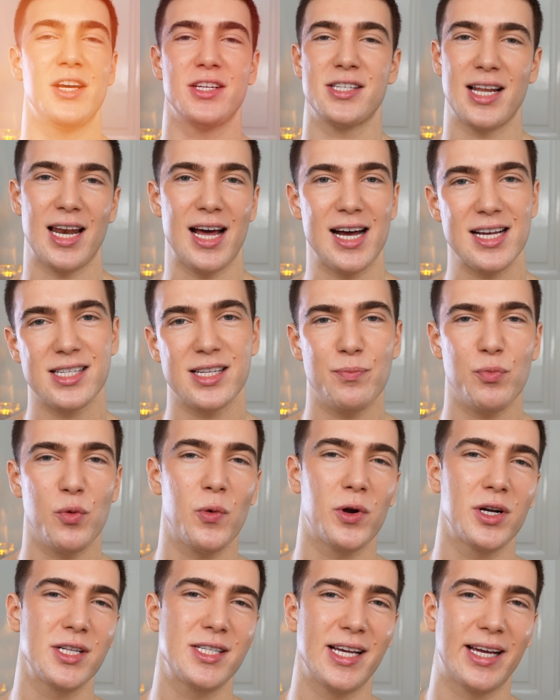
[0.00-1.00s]
as the last step, we
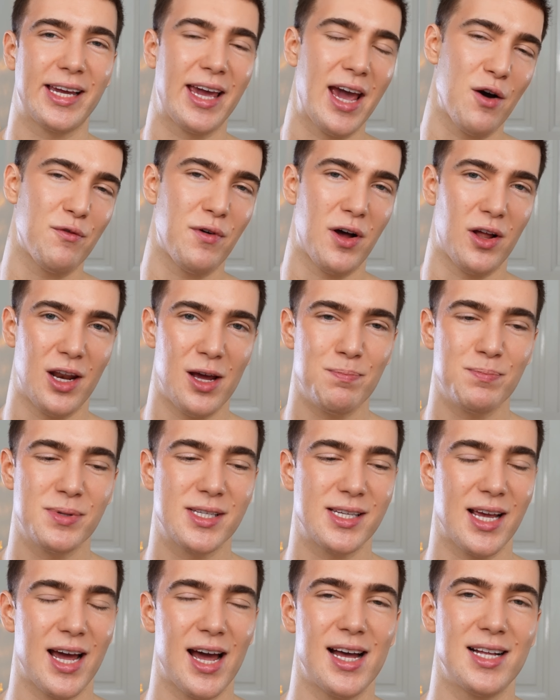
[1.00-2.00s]
want to take care of our
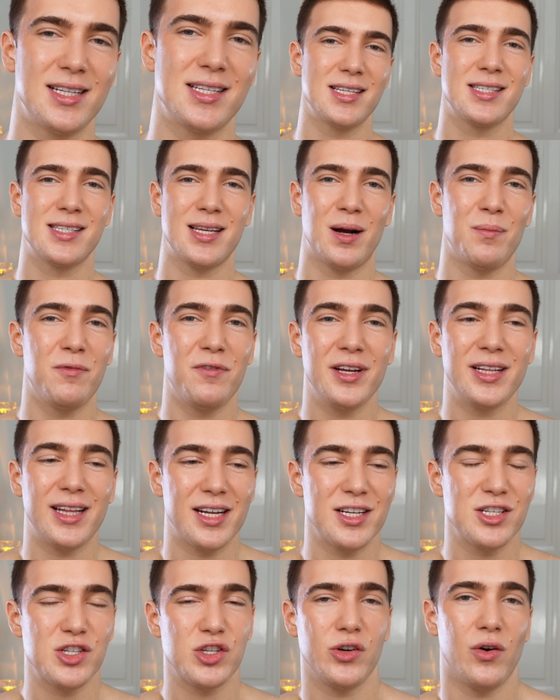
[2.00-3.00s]
lips, and something that
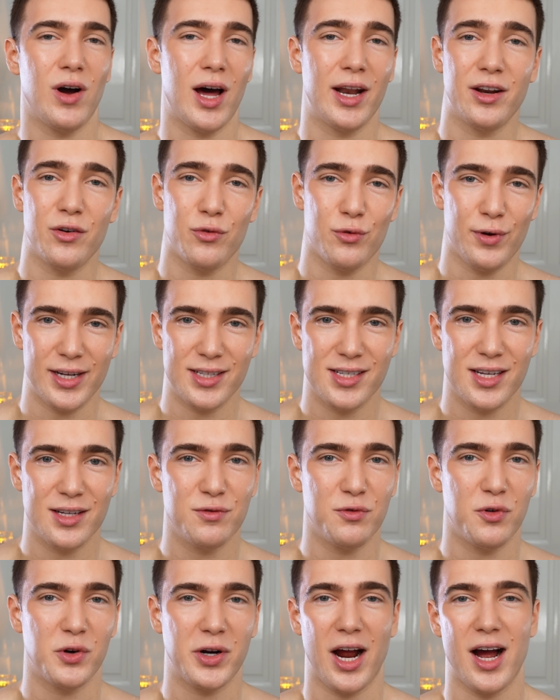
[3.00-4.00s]
is so underrated
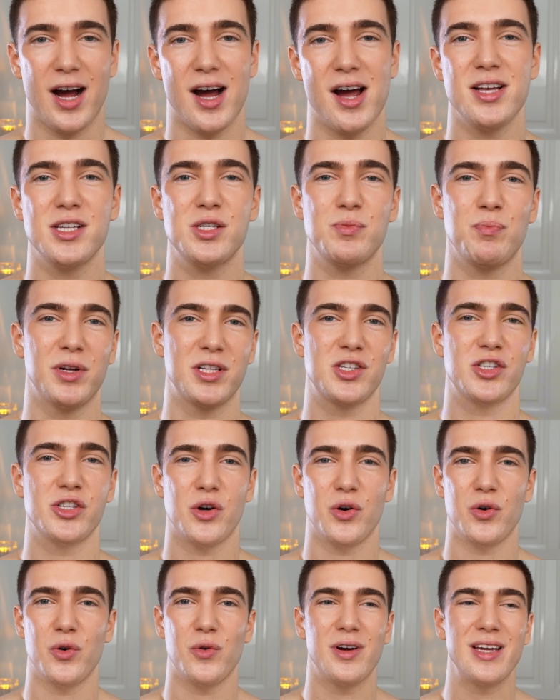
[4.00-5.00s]
for guys but
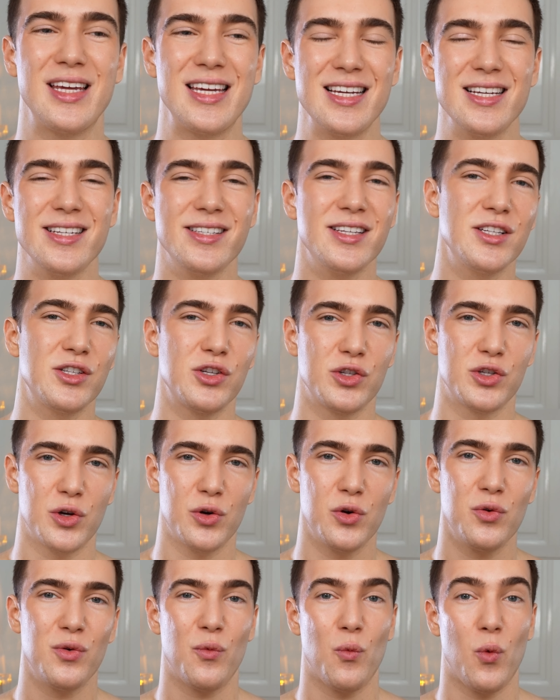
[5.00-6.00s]
so easy to
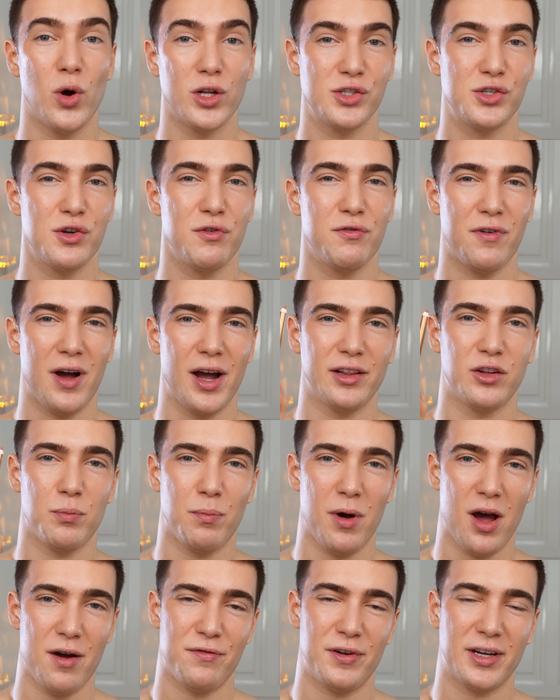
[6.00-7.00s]
do once you find your
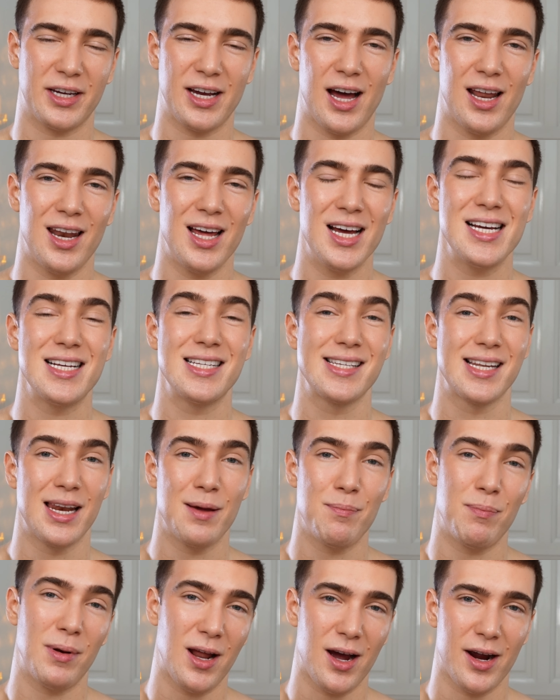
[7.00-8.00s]
perfect color is
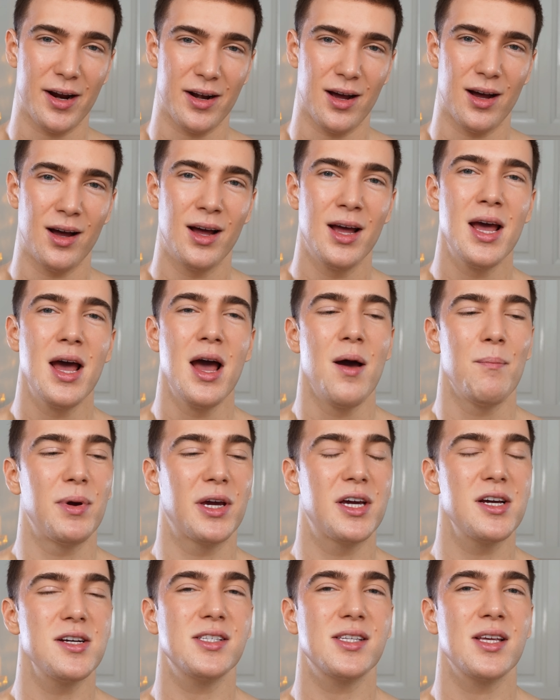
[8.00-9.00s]
lip liner.
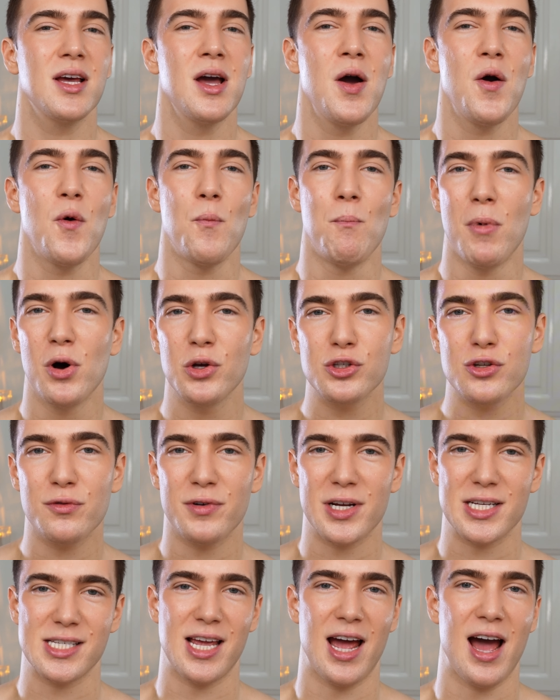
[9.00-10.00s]
Because most of
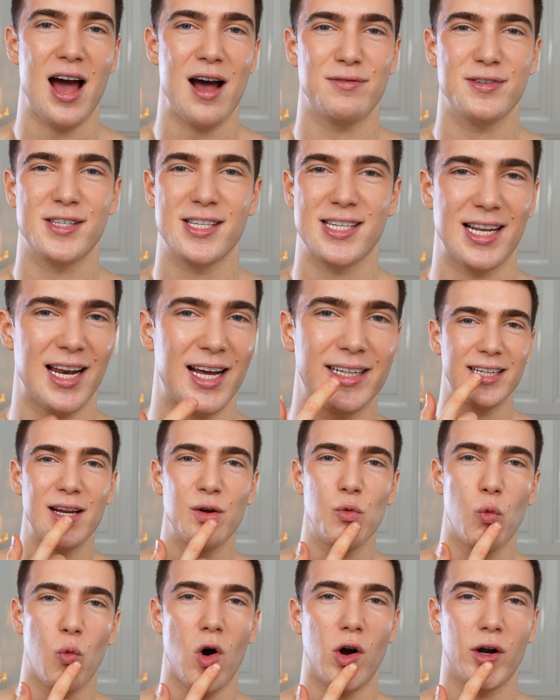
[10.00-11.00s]
us have slightly
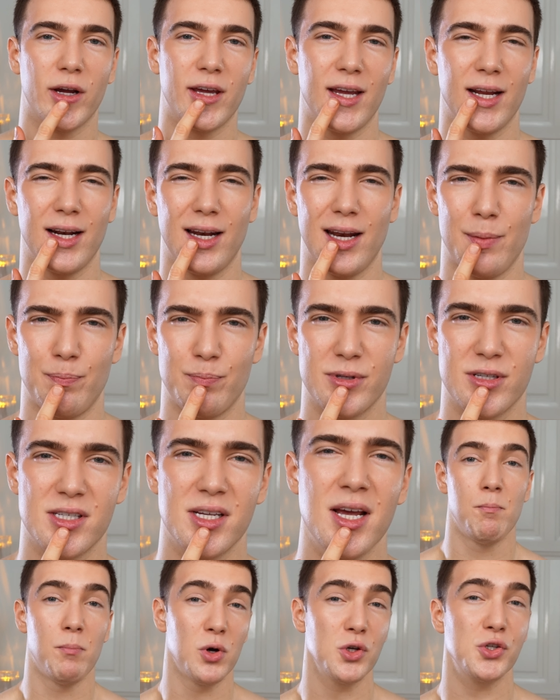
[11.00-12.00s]
wonky lips.
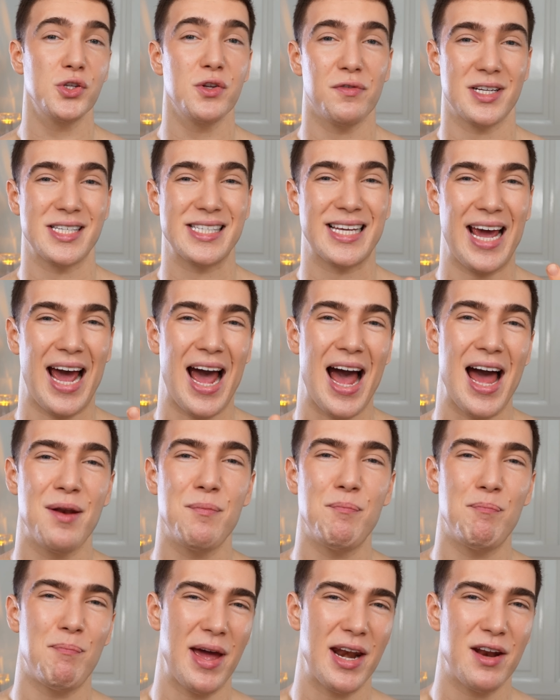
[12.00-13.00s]
Most of us
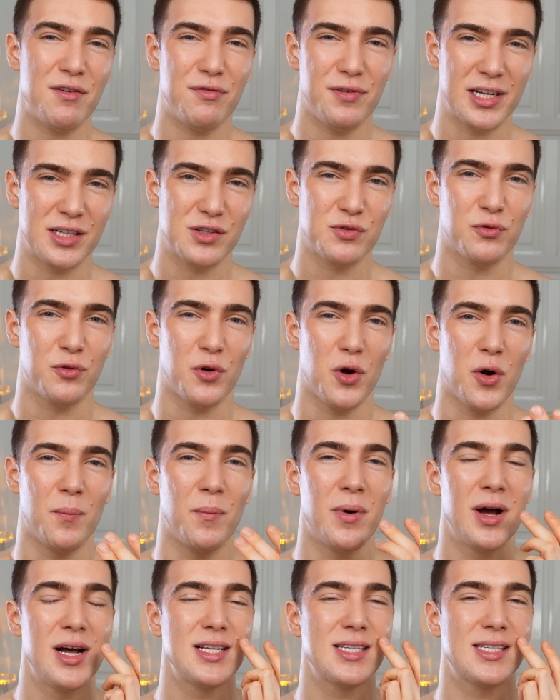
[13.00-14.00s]
can benefit
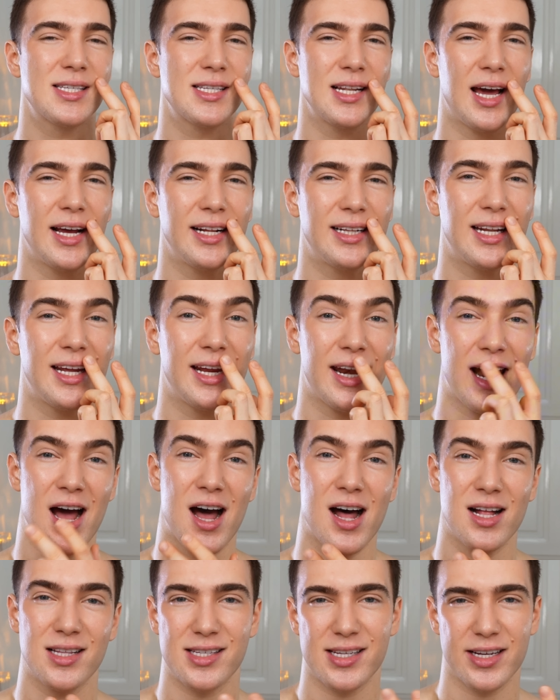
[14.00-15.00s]
from slightly
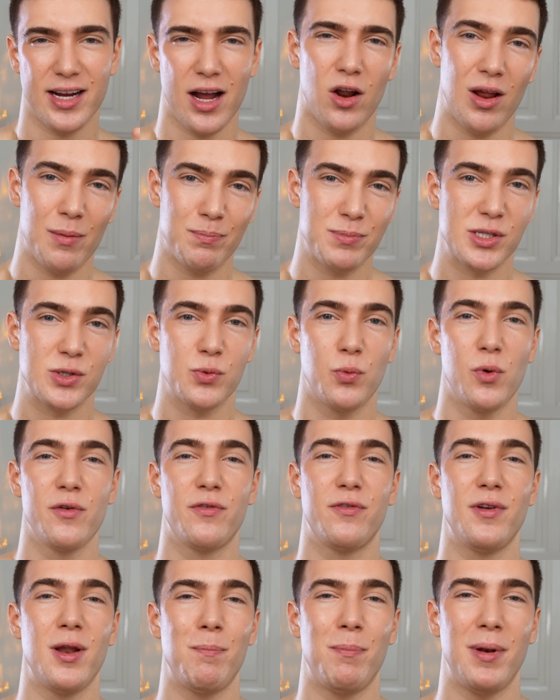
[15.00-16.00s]
enhancing our lips
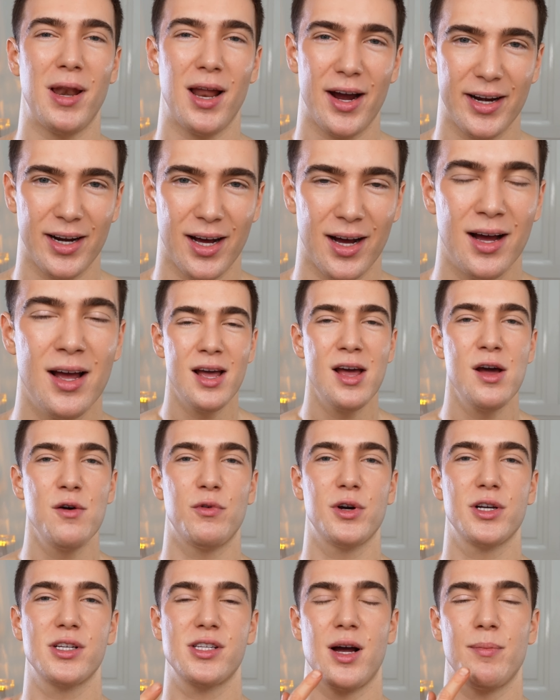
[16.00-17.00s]
with lip liner. For
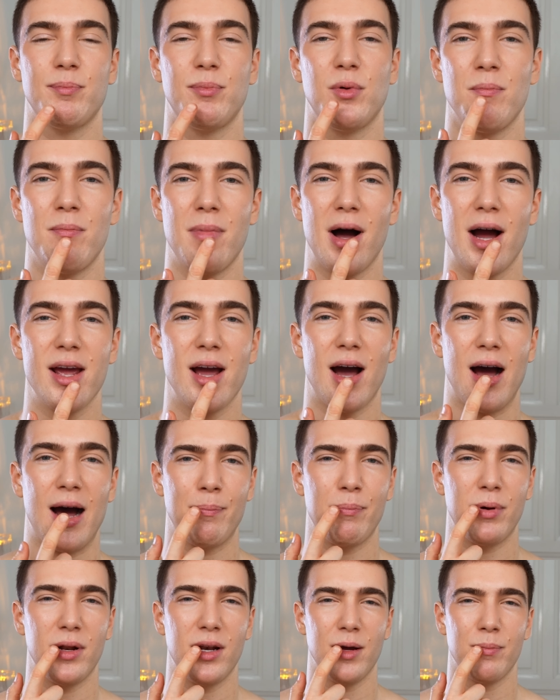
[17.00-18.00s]
example, my
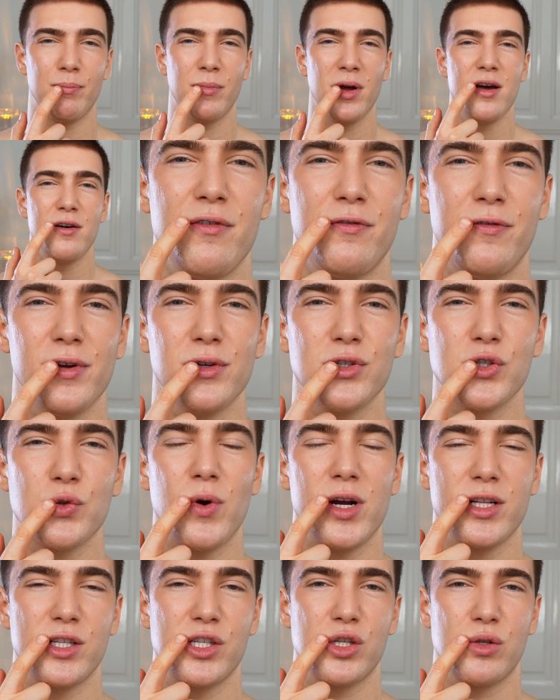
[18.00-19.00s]
upper lip feels
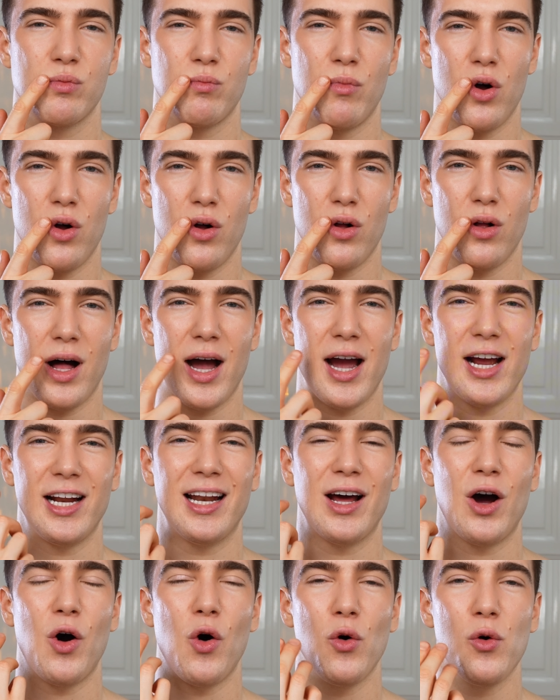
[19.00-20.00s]
quite small. I
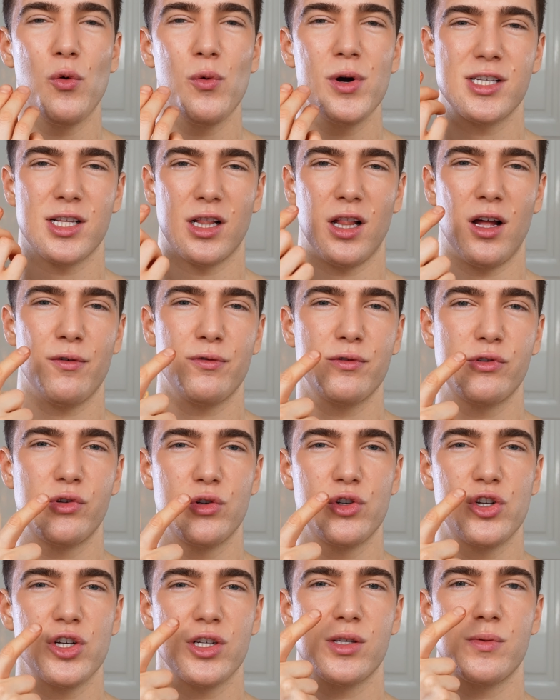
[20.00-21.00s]
always love to
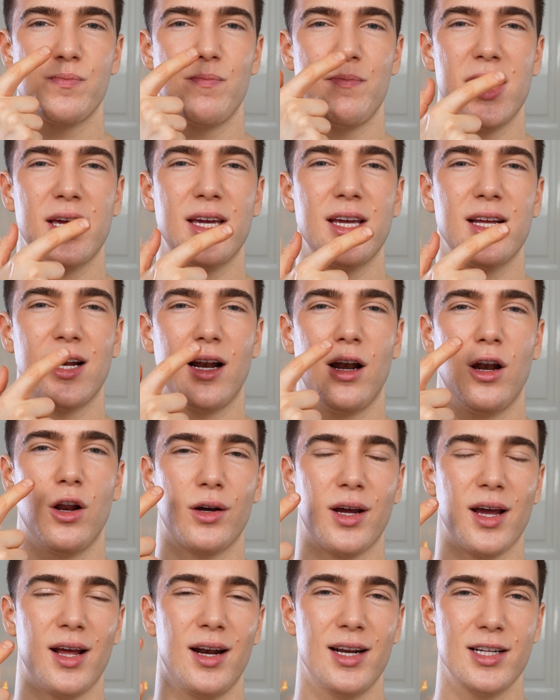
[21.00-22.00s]
just make it
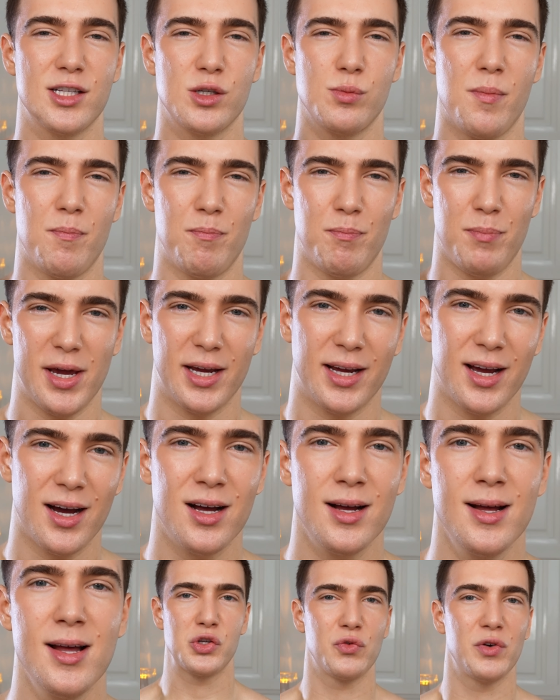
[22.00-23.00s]
look a little bit
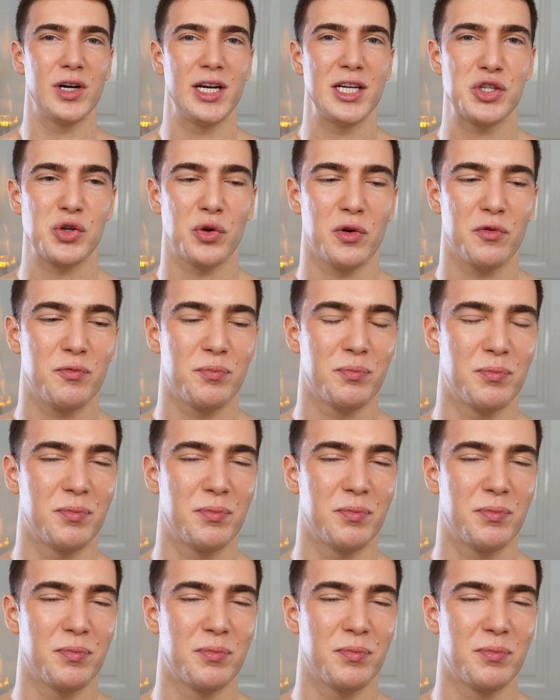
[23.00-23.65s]
bigger to really sort of